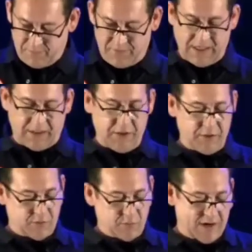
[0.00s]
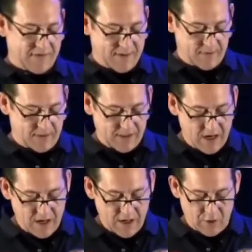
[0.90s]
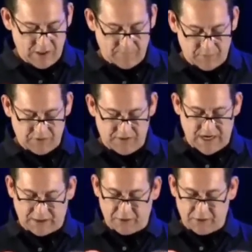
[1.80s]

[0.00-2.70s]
Thank you to his wife, Emily, who I am sure Dr.